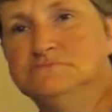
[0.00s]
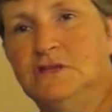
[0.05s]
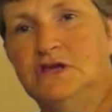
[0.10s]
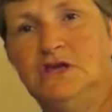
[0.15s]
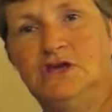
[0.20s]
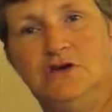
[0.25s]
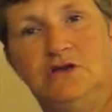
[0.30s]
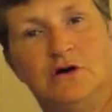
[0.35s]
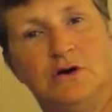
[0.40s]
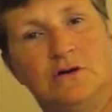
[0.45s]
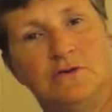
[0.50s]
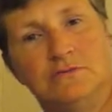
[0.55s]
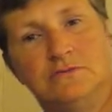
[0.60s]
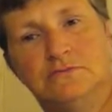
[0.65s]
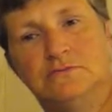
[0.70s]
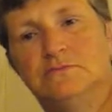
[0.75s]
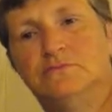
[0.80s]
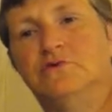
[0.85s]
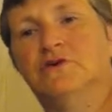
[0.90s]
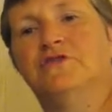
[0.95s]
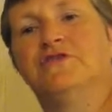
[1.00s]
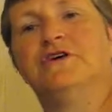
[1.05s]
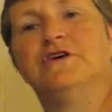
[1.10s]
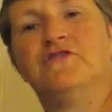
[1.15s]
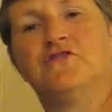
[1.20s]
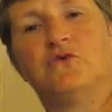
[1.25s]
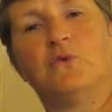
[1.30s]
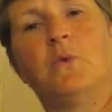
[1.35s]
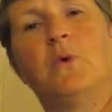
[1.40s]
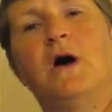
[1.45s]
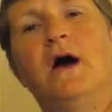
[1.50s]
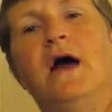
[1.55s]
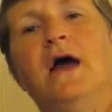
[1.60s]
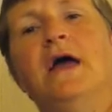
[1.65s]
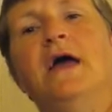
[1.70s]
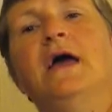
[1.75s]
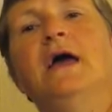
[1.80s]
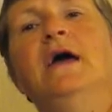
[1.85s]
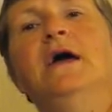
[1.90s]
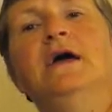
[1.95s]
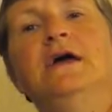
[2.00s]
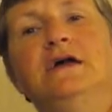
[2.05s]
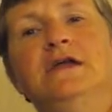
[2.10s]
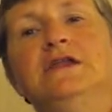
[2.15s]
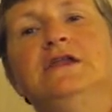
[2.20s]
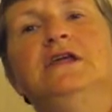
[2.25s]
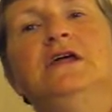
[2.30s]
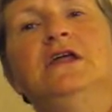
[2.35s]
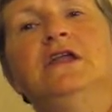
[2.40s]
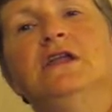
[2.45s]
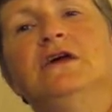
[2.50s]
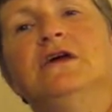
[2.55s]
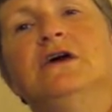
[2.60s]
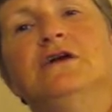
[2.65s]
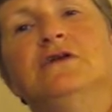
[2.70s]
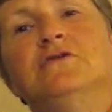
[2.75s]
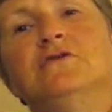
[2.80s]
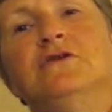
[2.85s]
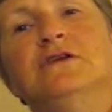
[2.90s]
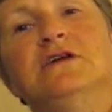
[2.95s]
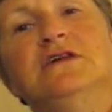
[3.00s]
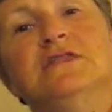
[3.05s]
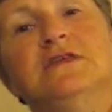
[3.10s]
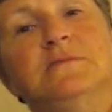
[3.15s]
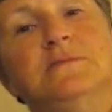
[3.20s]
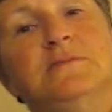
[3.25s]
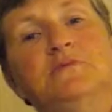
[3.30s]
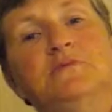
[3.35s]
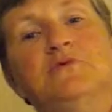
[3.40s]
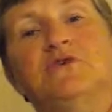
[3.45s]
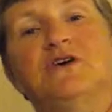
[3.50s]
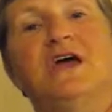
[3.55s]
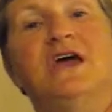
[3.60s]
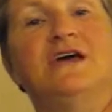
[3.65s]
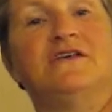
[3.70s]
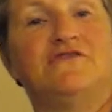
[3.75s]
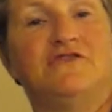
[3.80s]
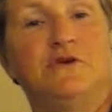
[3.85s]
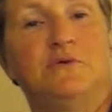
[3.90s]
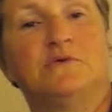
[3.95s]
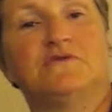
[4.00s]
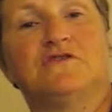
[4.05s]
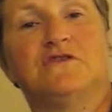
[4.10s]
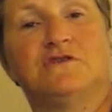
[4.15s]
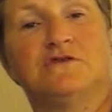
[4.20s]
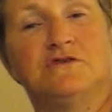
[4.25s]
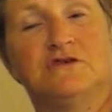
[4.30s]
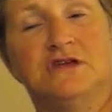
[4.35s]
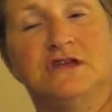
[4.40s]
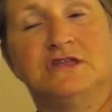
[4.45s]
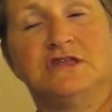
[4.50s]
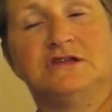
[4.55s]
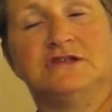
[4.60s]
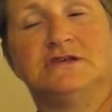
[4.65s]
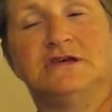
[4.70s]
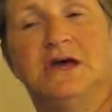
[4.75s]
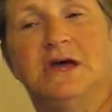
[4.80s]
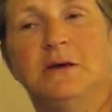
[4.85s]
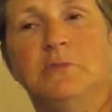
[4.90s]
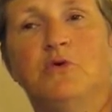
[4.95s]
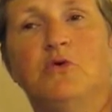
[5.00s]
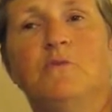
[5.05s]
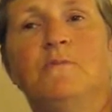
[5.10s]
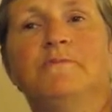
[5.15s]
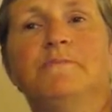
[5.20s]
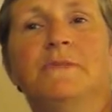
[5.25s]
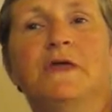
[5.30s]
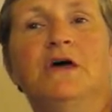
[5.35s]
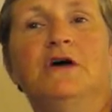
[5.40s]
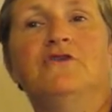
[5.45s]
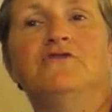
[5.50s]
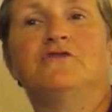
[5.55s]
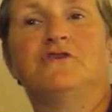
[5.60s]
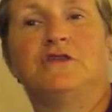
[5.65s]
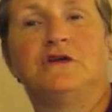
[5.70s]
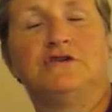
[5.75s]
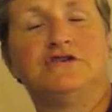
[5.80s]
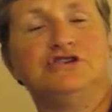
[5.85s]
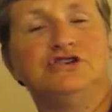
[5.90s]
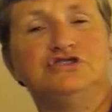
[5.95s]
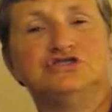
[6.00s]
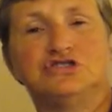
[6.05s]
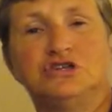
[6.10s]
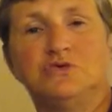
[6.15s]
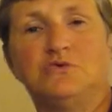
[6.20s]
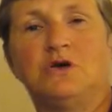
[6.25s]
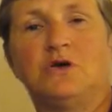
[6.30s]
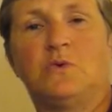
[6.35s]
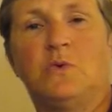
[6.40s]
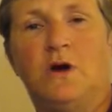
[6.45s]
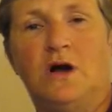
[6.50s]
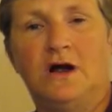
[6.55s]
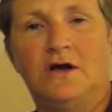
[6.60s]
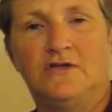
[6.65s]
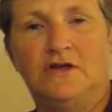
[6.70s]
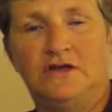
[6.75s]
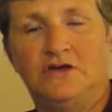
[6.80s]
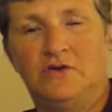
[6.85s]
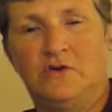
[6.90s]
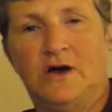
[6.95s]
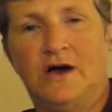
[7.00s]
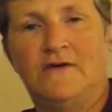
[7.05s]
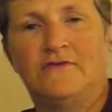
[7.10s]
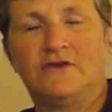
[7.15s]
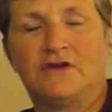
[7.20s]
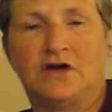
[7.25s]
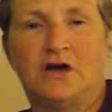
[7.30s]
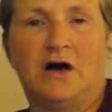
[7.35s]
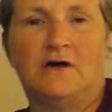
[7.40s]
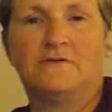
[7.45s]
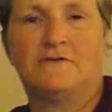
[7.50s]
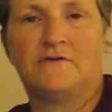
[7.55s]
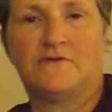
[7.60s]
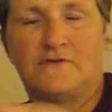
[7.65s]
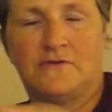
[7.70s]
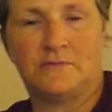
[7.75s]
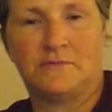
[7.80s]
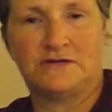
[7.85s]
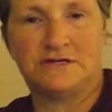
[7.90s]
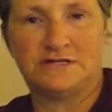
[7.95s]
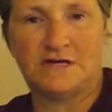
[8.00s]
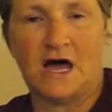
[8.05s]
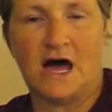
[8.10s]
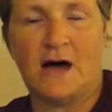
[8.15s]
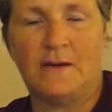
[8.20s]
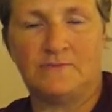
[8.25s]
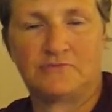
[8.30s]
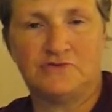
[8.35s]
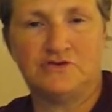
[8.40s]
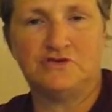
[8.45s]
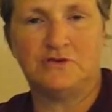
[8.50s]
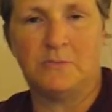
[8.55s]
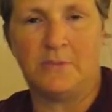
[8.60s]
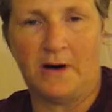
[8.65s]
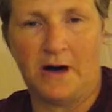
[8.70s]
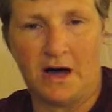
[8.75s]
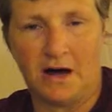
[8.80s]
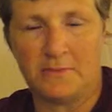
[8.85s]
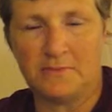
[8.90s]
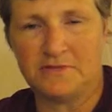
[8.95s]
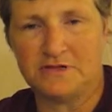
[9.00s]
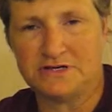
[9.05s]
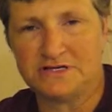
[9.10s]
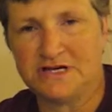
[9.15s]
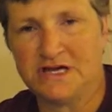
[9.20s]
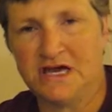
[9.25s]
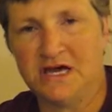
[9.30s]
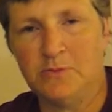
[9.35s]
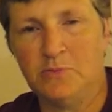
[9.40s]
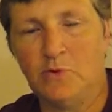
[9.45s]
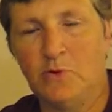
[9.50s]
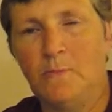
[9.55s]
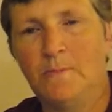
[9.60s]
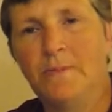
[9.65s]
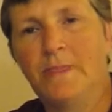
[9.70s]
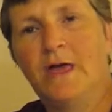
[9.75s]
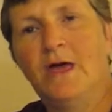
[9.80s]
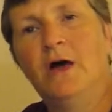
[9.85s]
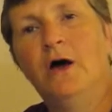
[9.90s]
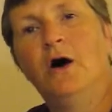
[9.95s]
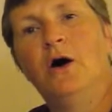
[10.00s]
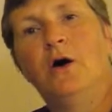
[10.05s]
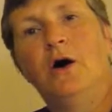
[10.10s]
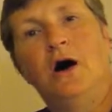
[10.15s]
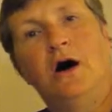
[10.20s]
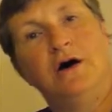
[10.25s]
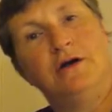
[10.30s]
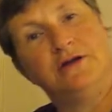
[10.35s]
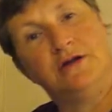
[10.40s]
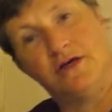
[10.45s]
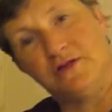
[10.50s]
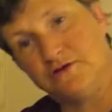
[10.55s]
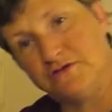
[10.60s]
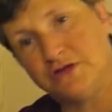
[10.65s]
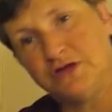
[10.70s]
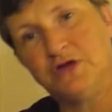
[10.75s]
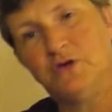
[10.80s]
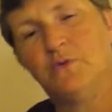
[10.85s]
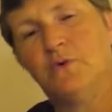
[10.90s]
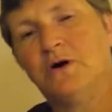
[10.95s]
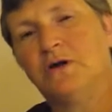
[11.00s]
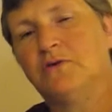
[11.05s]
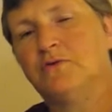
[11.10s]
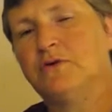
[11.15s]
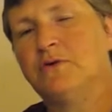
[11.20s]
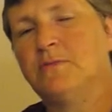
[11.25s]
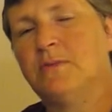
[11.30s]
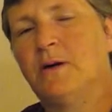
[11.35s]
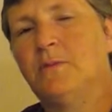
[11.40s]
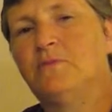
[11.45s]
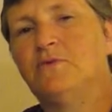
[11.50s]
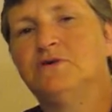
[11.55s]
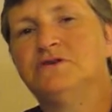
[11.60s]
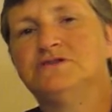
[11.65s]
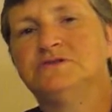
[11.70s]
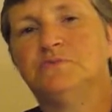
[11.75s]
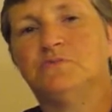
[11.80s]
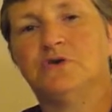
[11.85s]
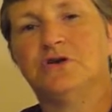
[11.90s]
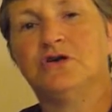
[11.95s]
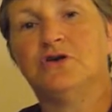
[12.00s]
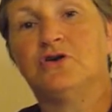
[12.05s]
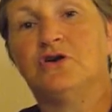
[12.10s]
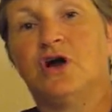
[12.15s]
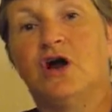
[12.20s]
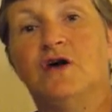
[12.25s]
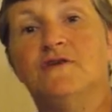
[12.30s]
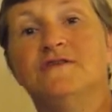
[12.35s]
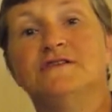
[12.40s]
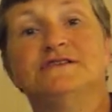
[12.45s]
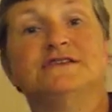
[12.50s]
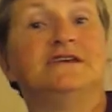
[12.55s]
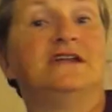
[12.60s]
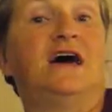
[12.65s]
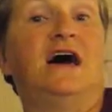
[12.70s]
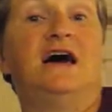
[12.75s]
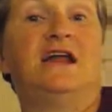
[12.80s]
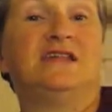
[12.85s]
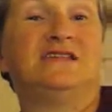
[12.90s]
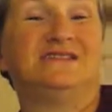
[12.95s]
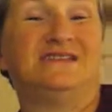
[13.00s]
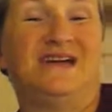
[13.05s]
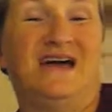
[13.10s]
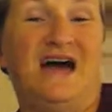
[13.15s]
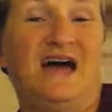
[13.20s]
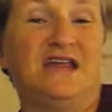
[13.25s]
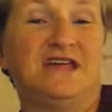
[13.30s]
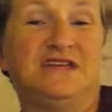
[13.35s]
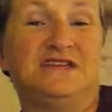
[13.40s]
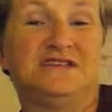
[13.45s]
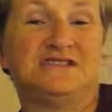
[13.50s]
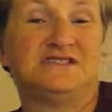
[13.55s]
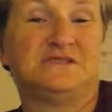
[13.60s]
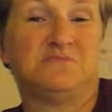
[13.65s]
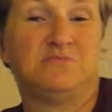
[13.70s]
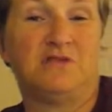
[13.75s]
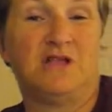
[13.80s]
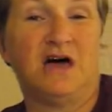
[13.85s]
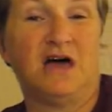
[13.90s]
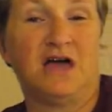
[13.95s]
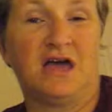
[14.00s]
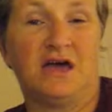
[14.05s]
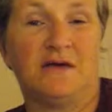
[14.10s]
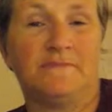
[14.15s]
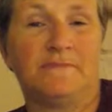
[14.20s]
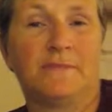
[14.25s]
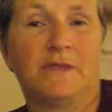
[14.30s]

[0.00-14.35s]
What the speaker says: you know, put things away neatly underneath that can't see what's underneath the table. So that usually require that you have the cover from the top to the bottom of the table. Another thing you want to remember is to bring your carvings and how do you display it?